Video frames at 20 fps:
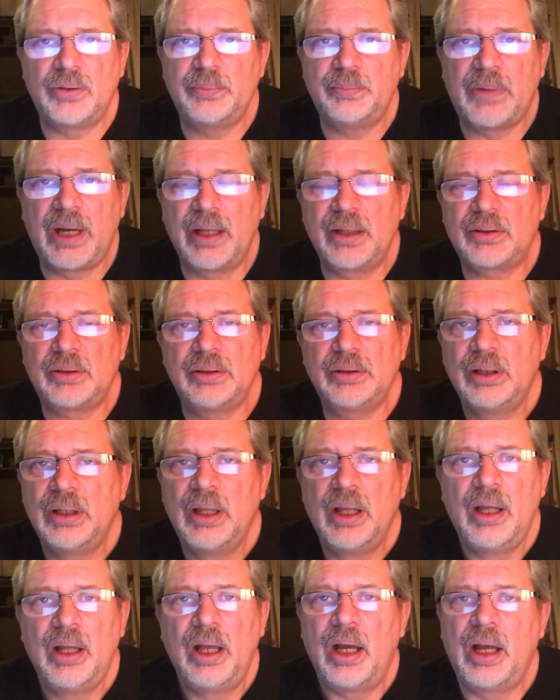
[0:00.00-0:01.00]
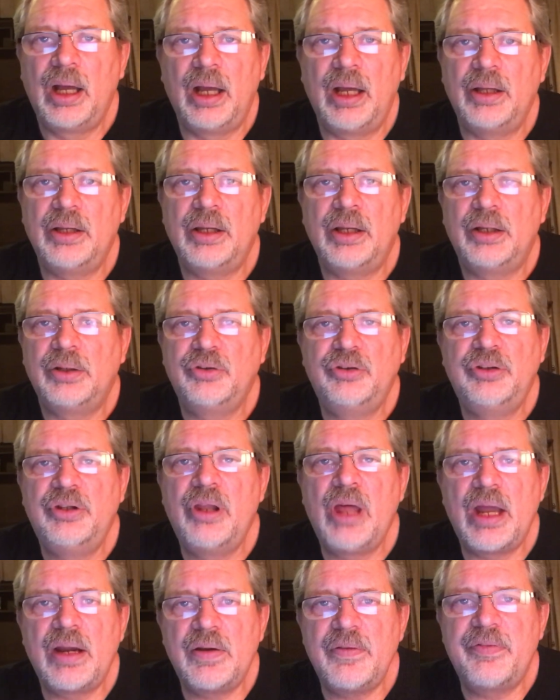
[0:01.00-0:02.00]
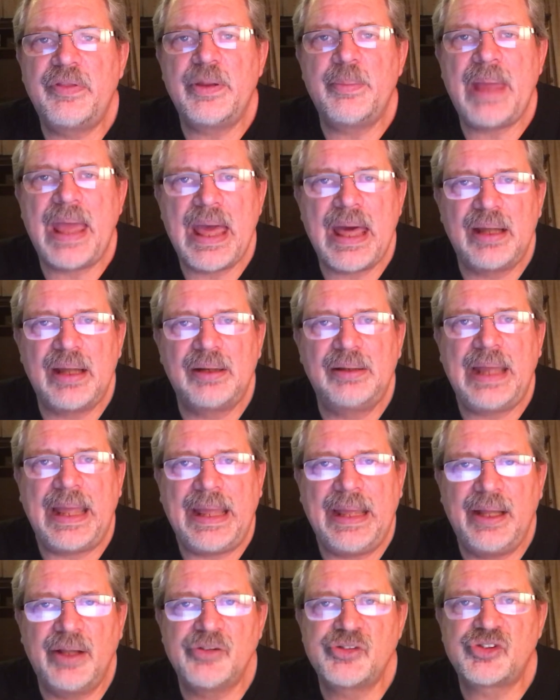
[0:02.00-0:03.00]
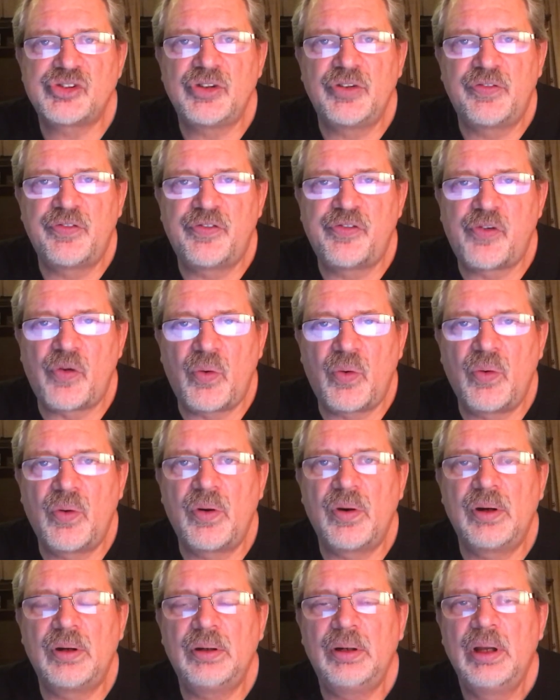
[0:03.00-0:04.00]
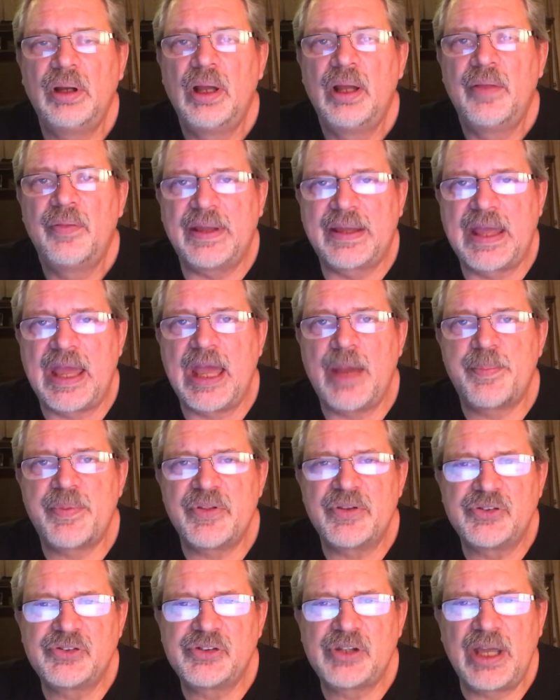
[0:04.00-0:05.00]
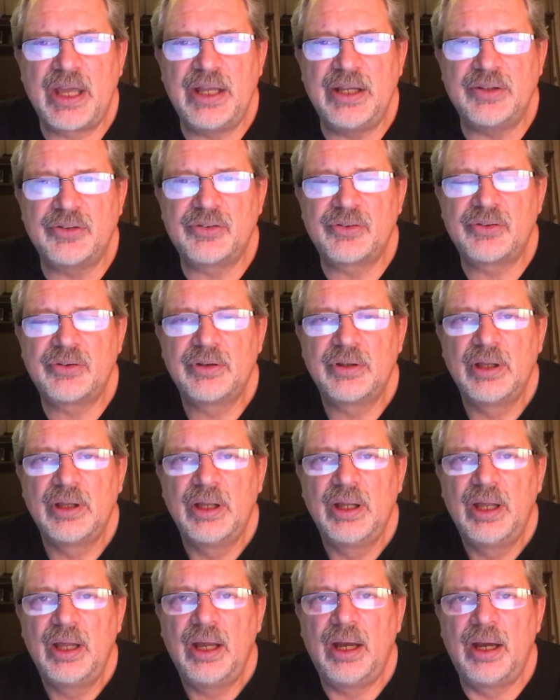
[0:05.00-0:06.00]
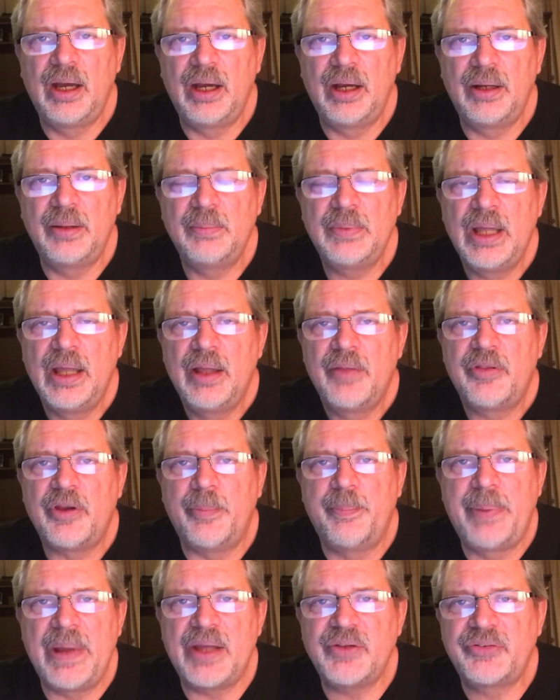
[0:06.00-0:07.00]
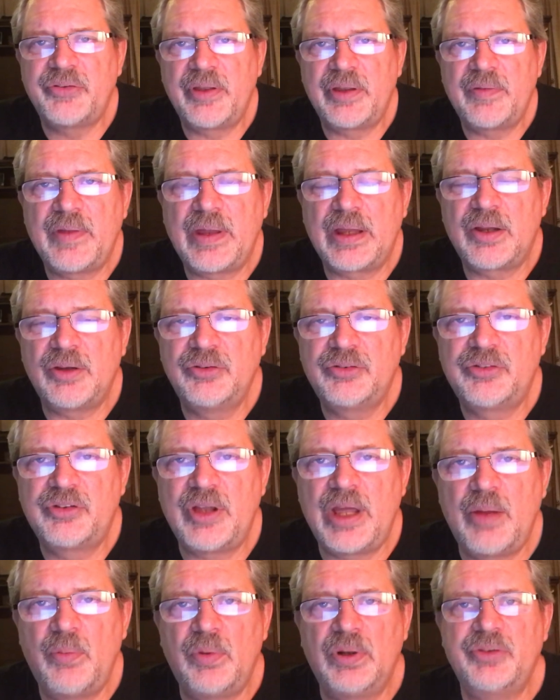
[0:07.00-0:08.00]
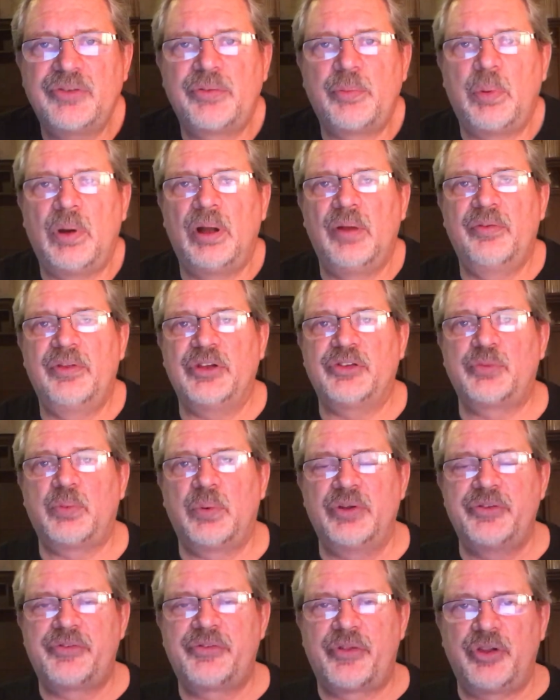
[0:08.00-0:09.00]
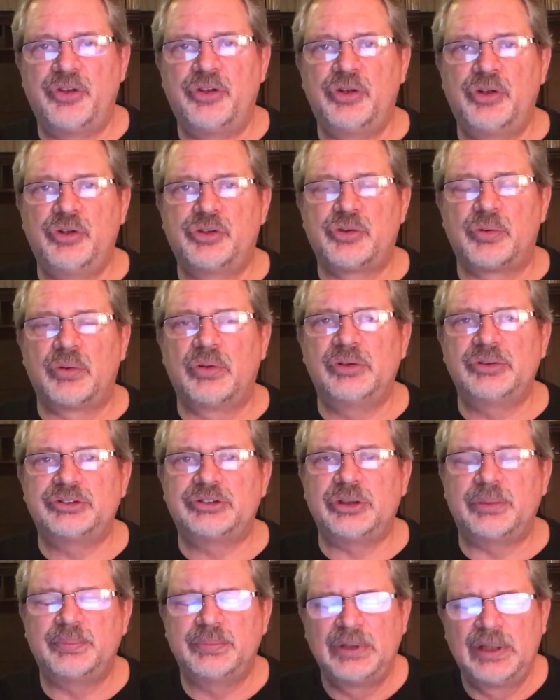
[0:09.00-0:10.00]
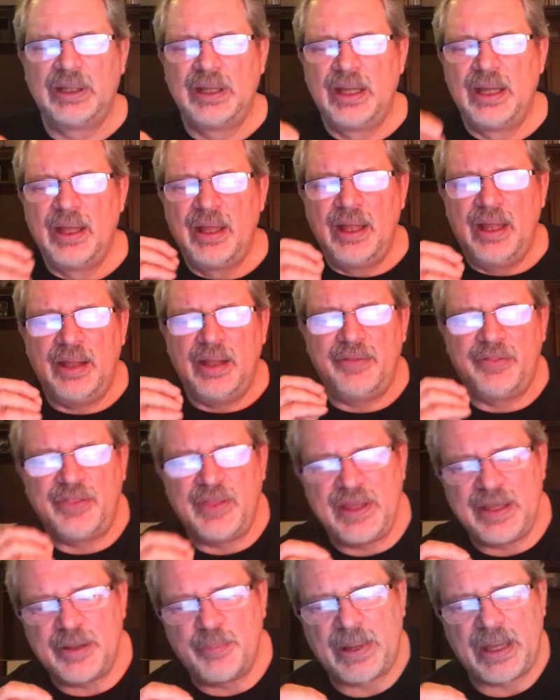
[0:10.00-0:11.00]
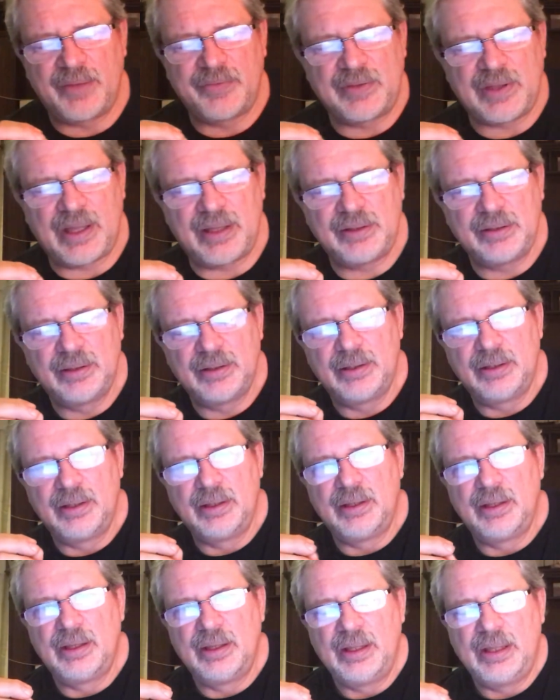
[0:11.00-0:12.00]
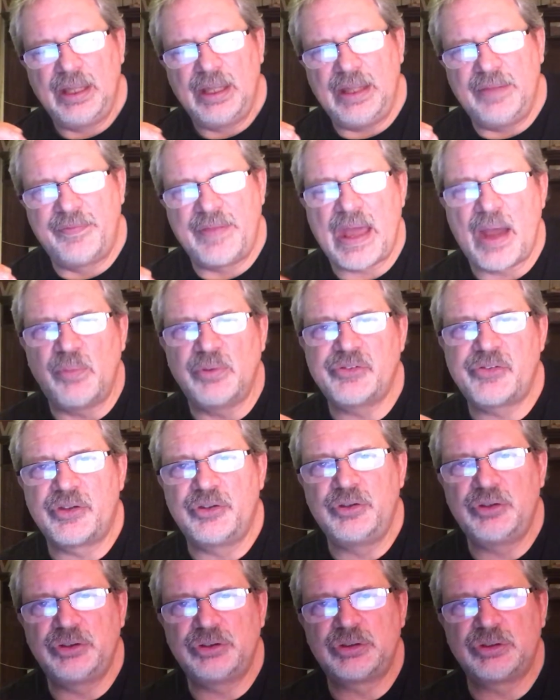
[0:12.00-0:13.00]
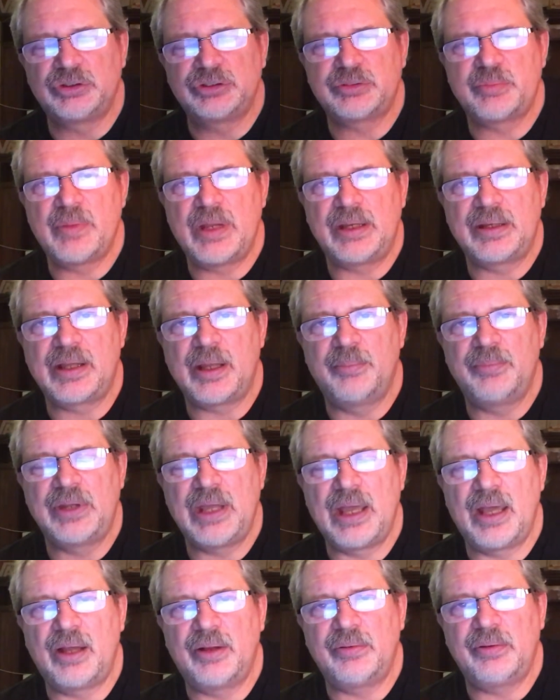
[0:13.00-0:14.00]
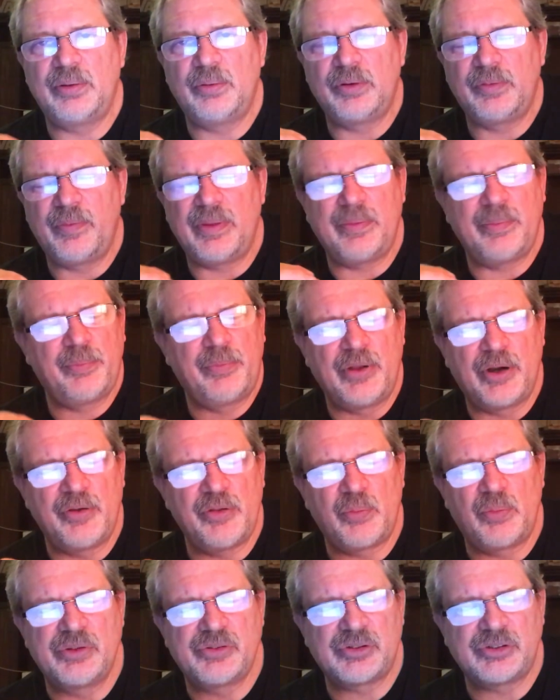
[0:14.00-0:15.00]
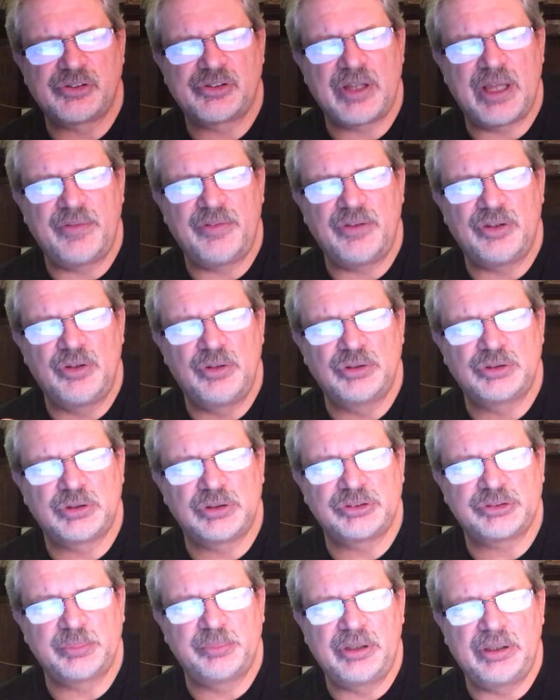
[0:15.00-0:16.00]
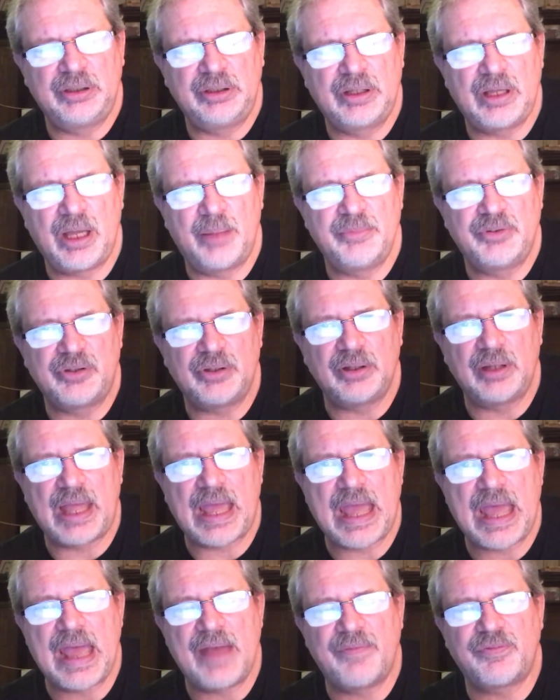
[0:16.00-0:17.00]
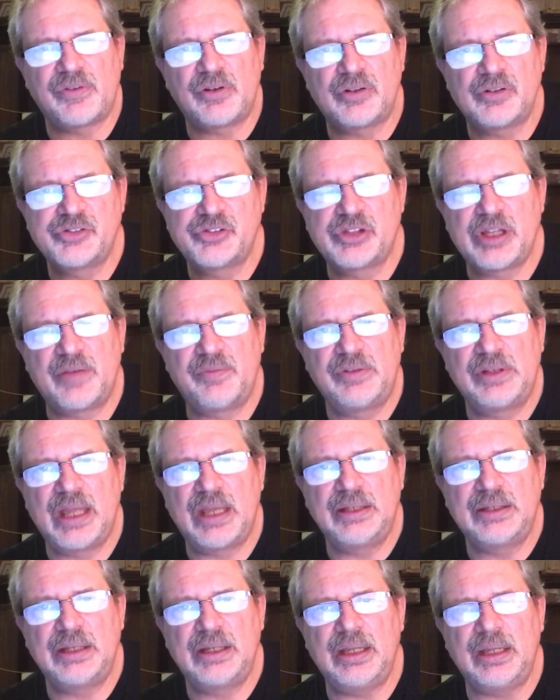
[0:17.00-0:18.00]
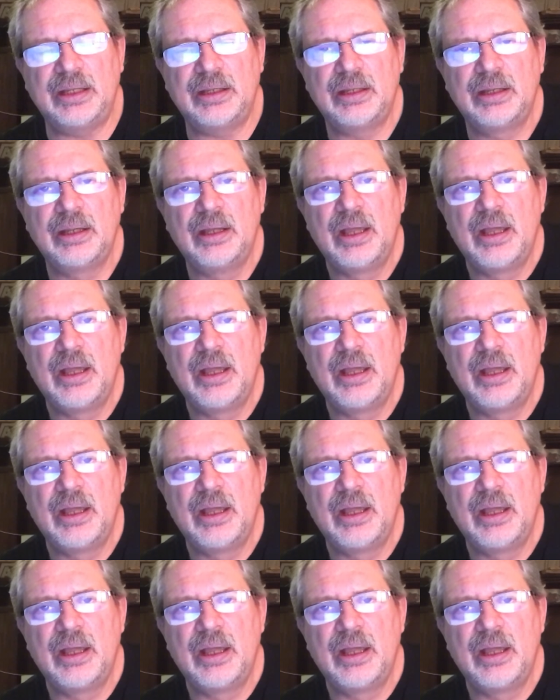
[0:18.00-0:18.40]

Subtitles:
Michael, none of them had an answer for the camp of the saints. Their best they could say was, well, this was the New Jerusalem. Think about that. If that was the New Jerusalem that had come down, they're the ones that are saying the New Jerusalem didn't come till after 70 AD.